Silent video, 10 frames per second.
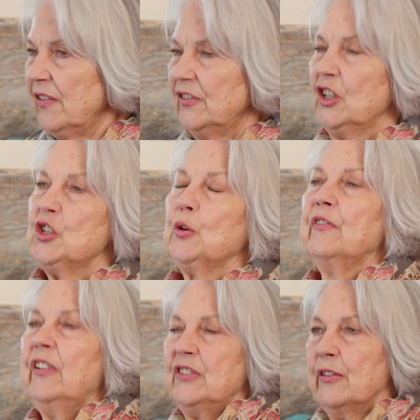52 or
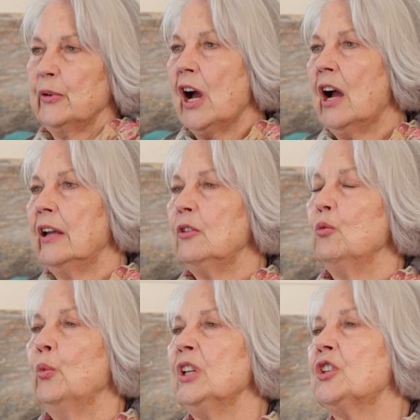53, I
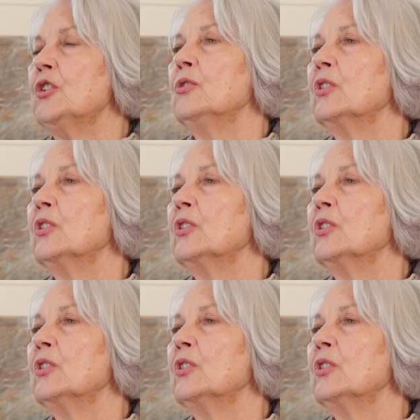went to